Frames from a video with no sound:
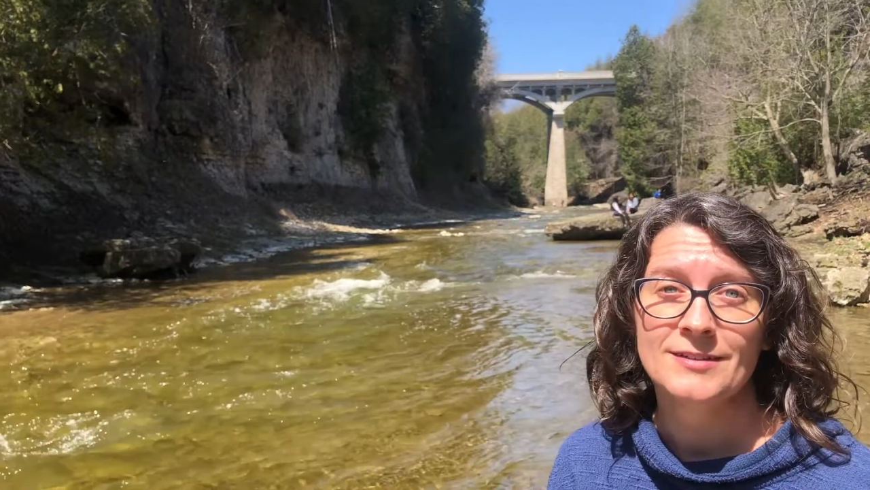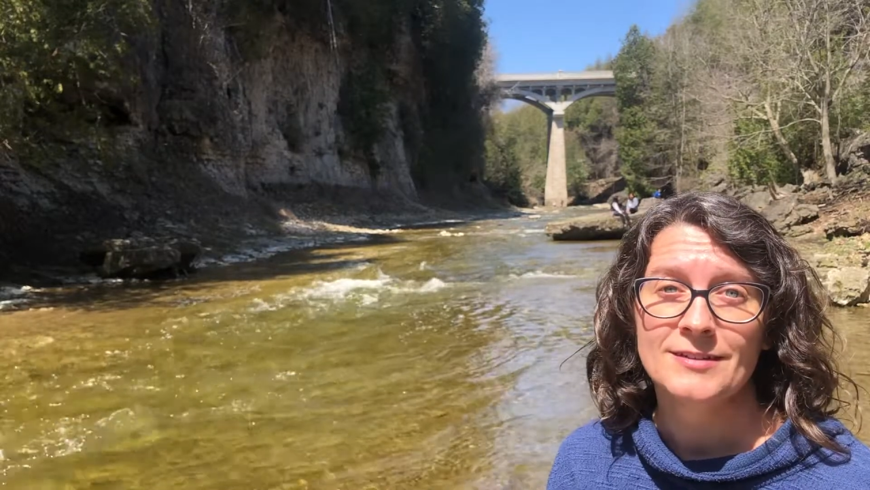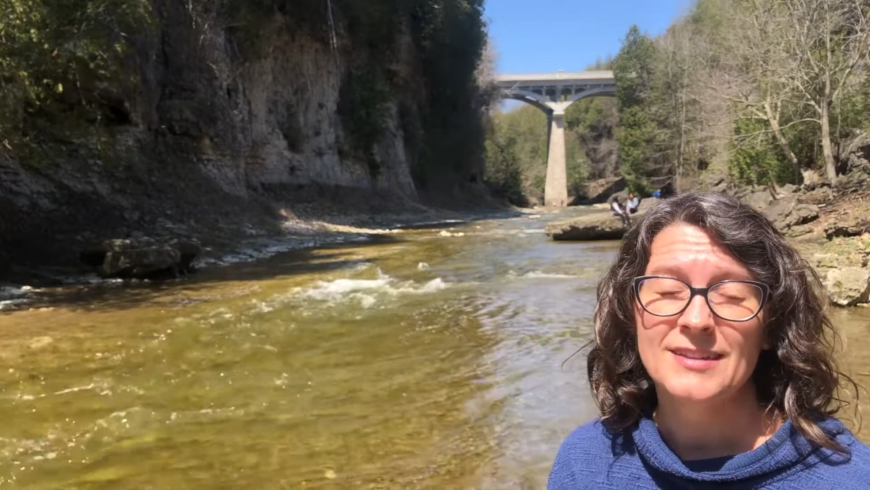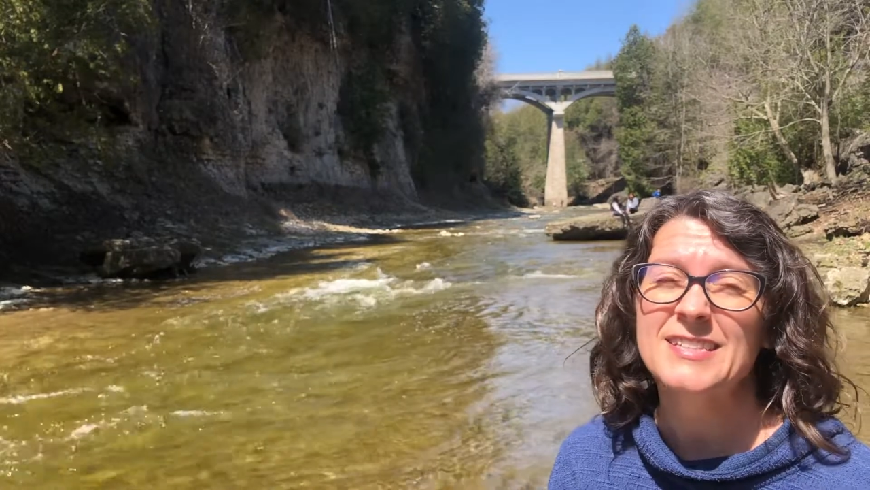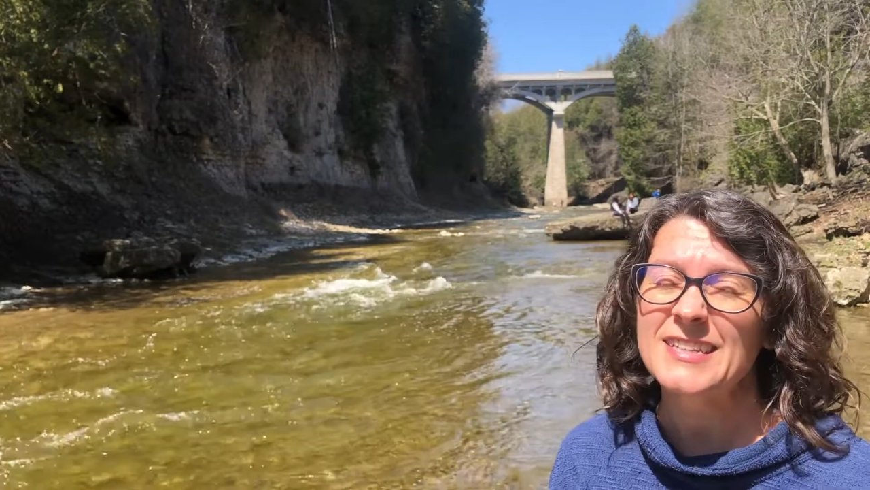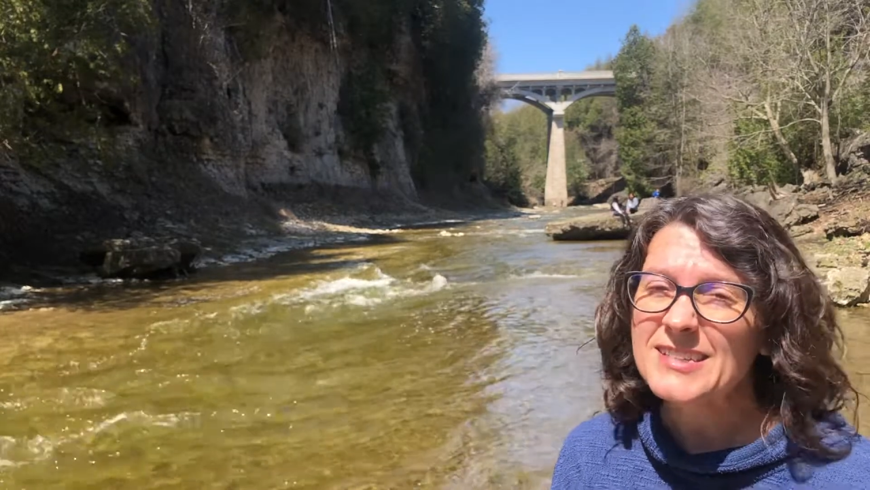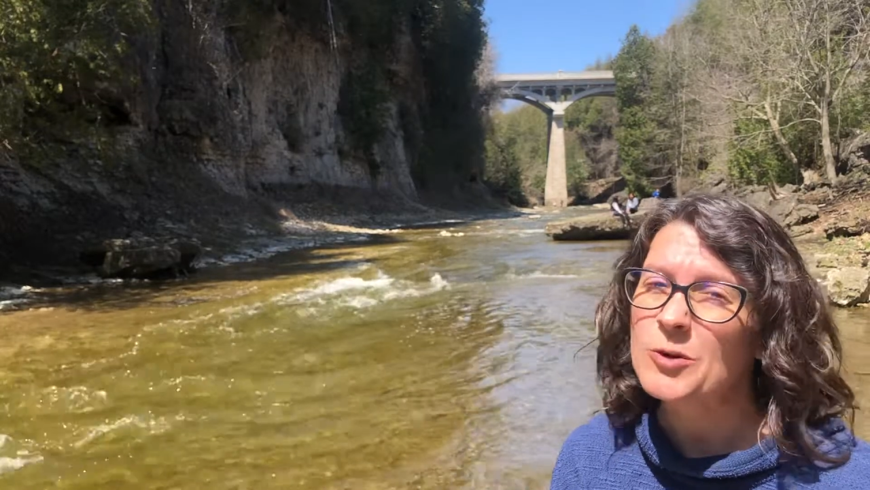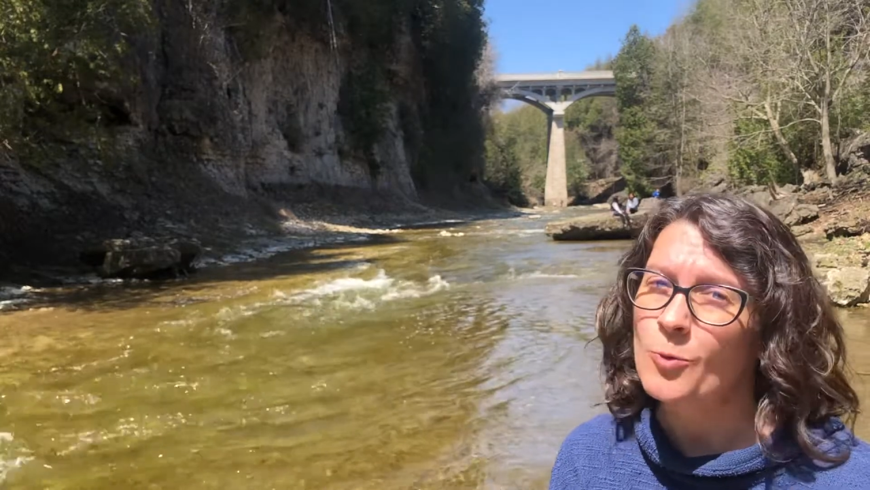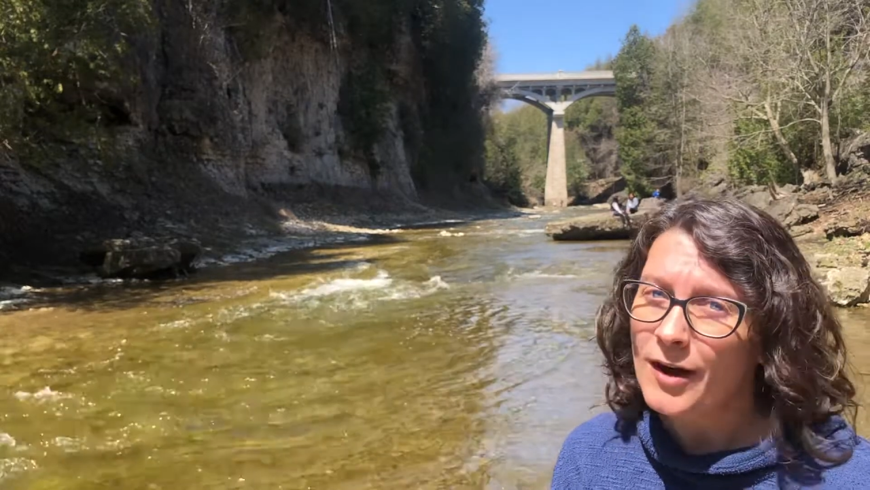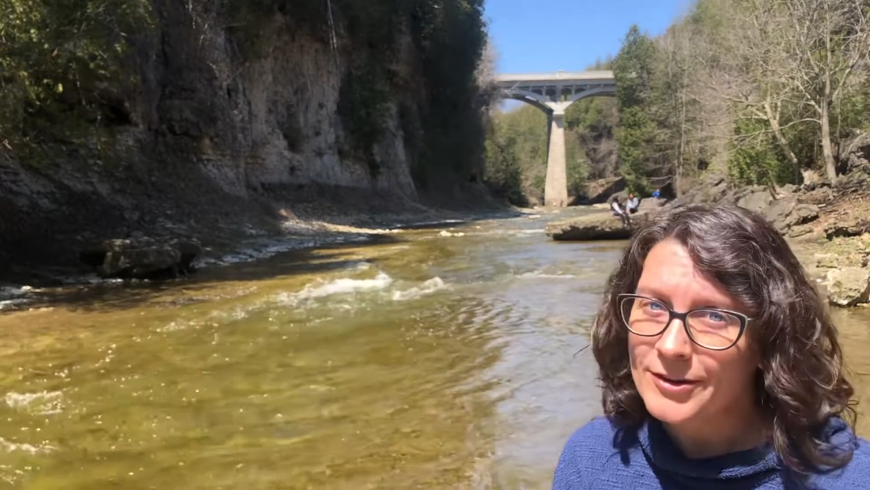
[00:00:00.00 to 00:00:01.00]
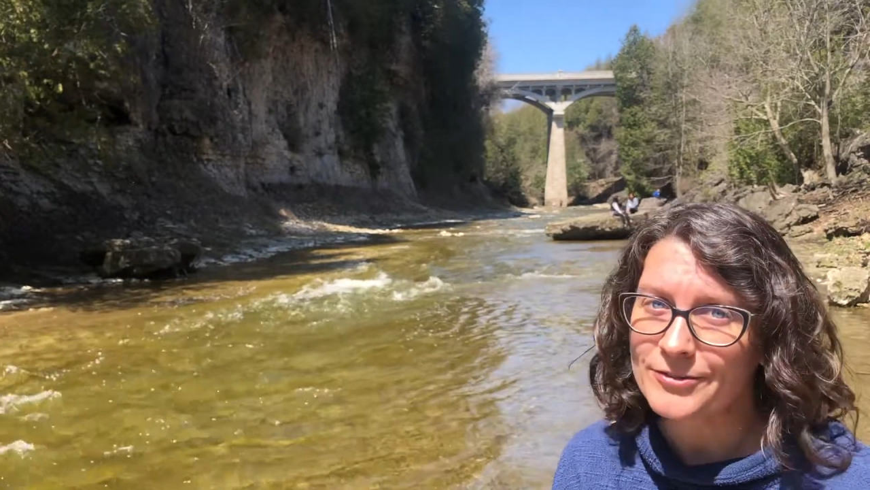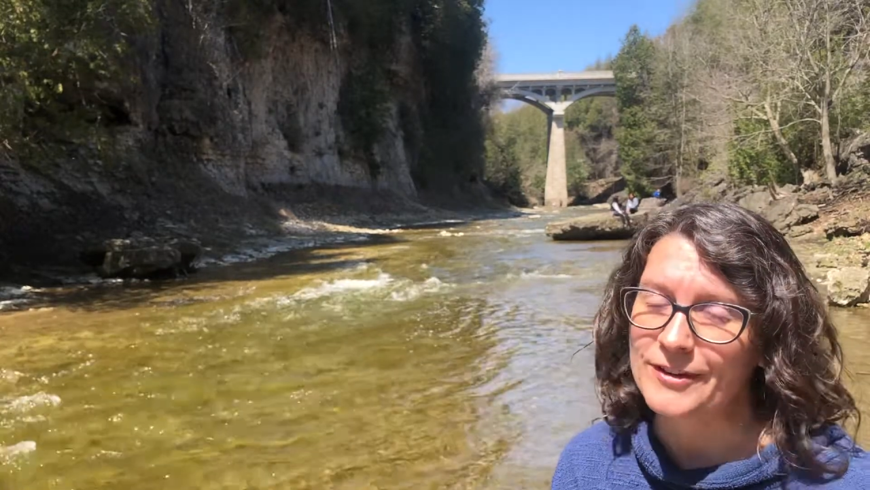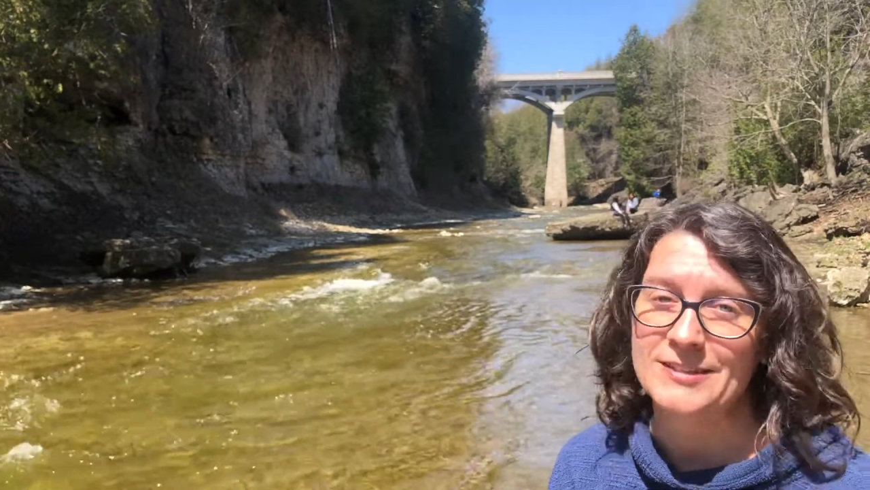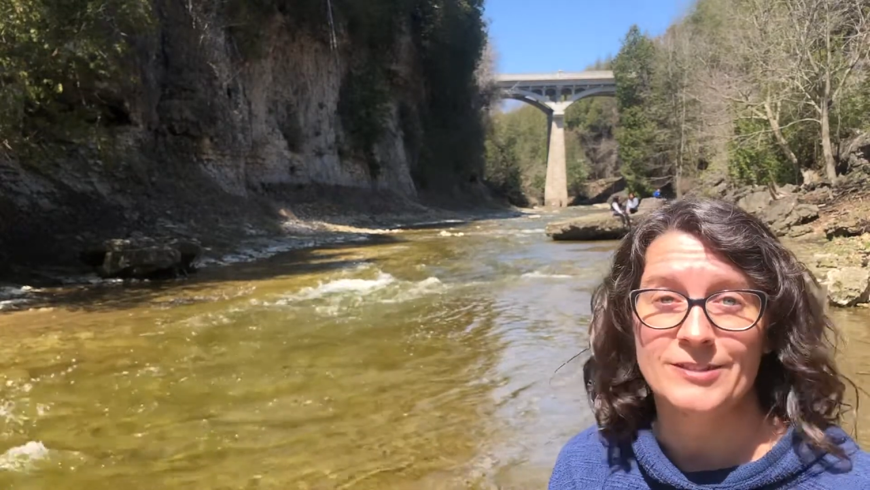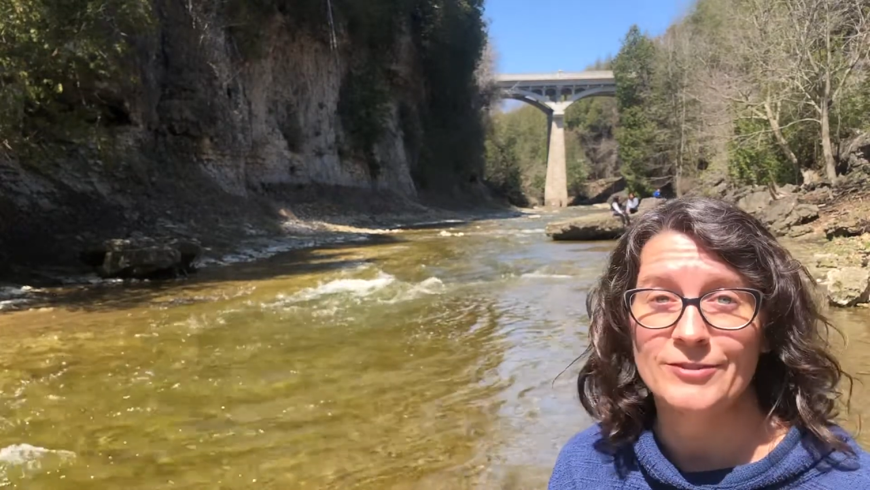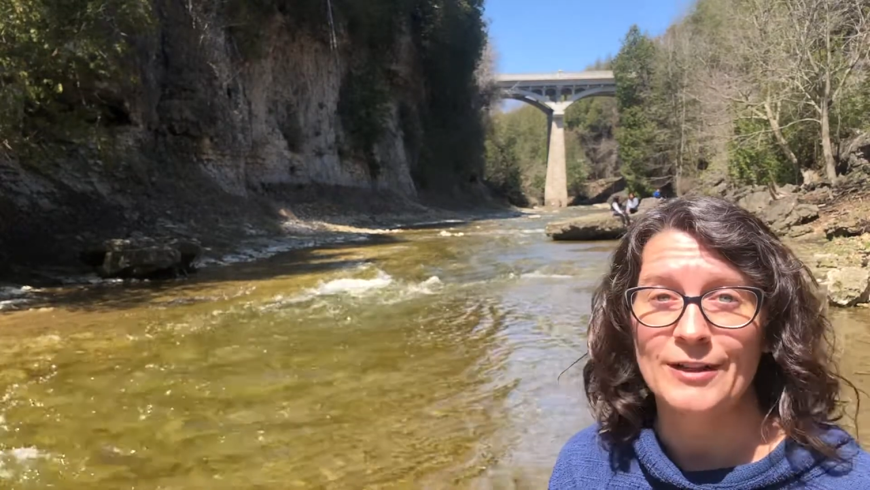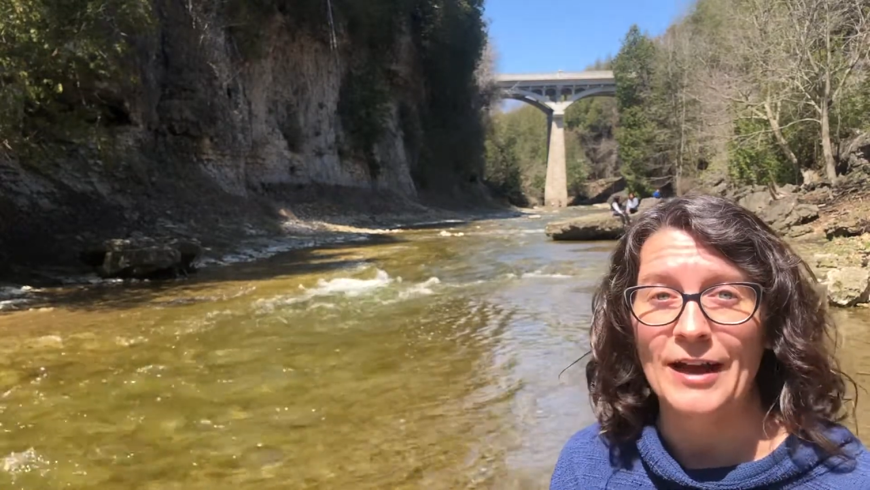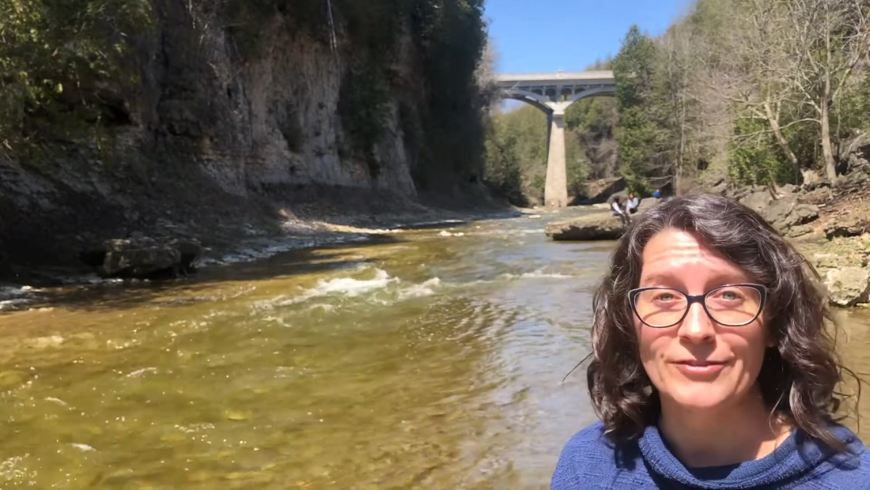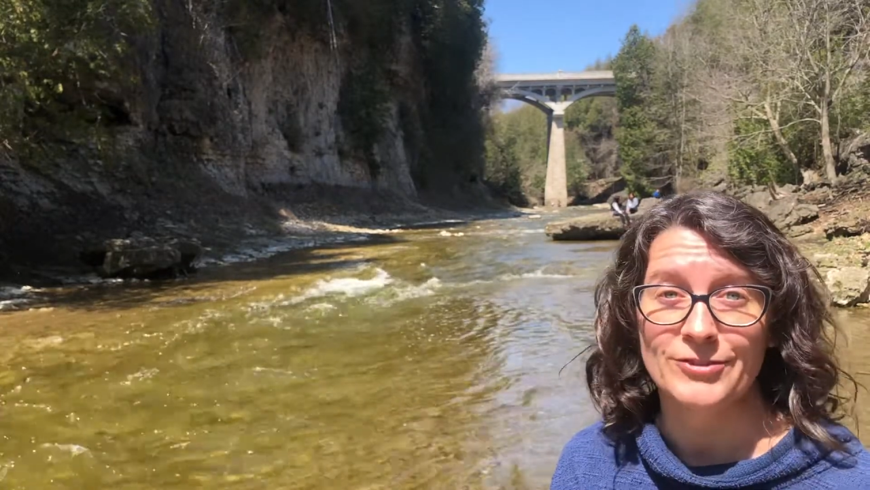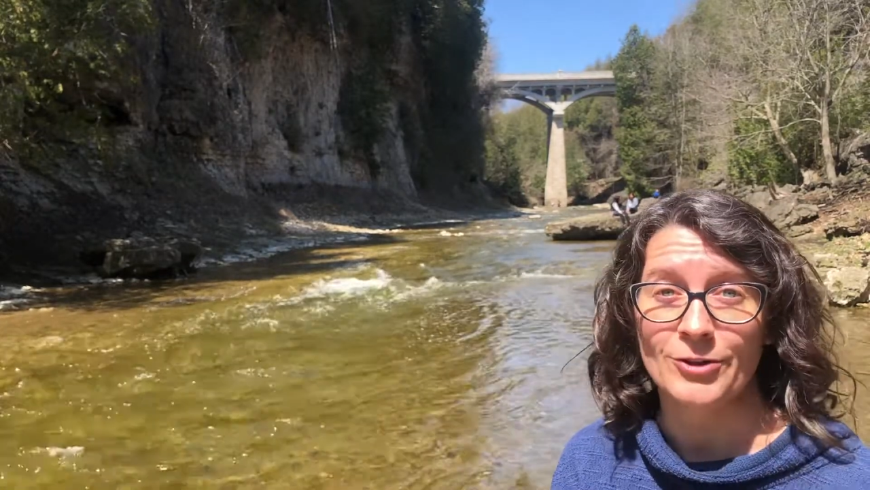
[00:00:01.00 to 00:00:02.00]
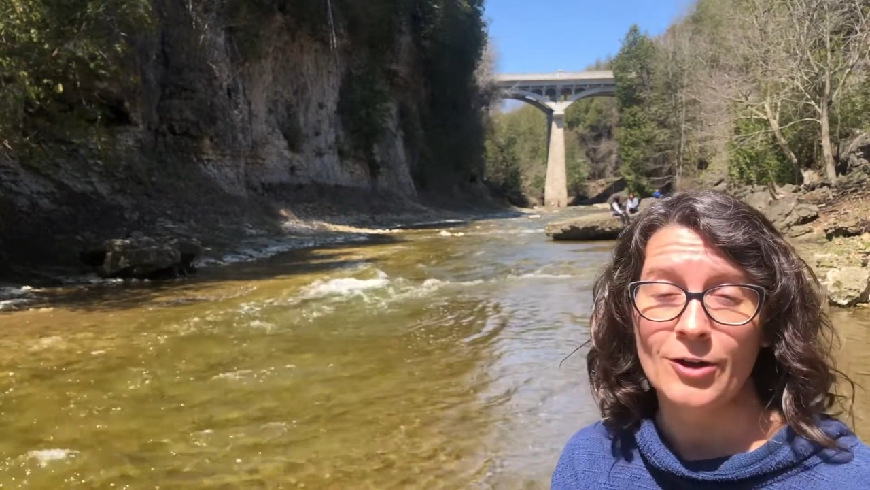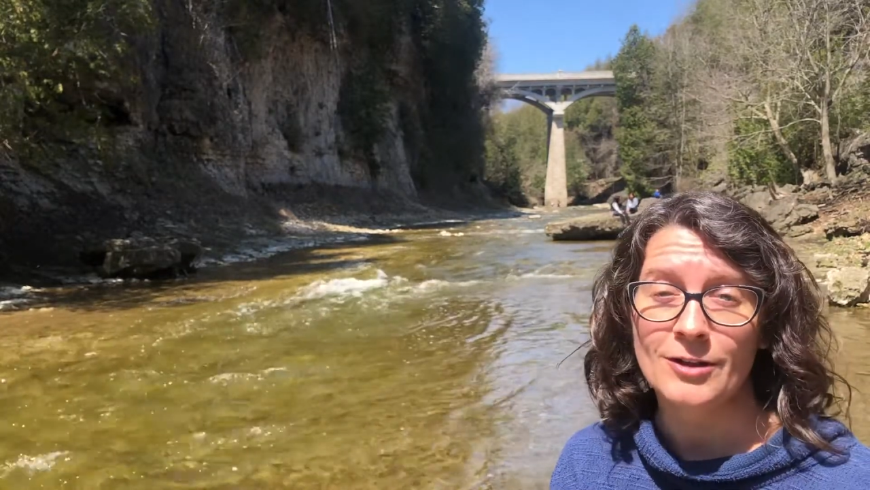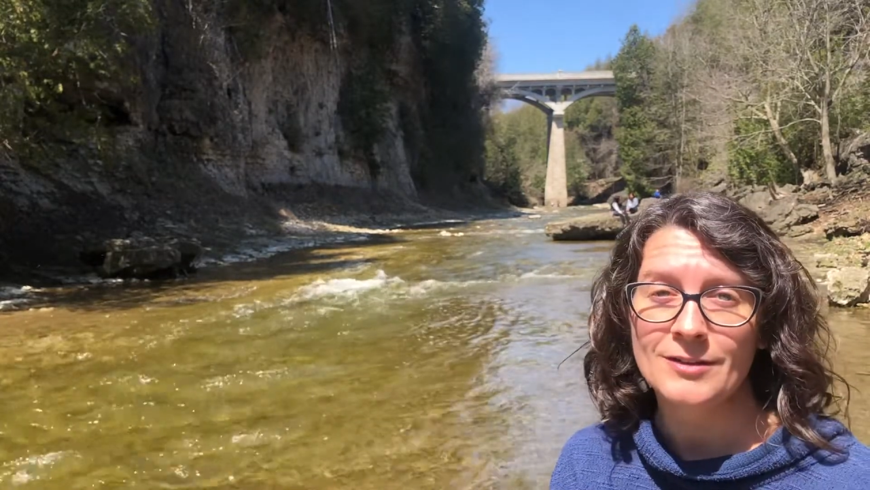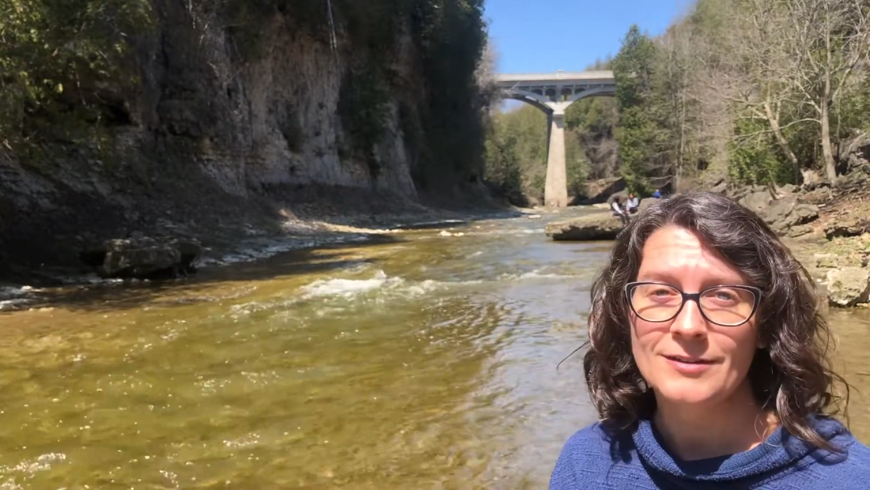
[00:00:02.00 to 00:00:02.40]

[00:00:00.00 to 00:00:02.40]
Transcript: This is a water festival after all.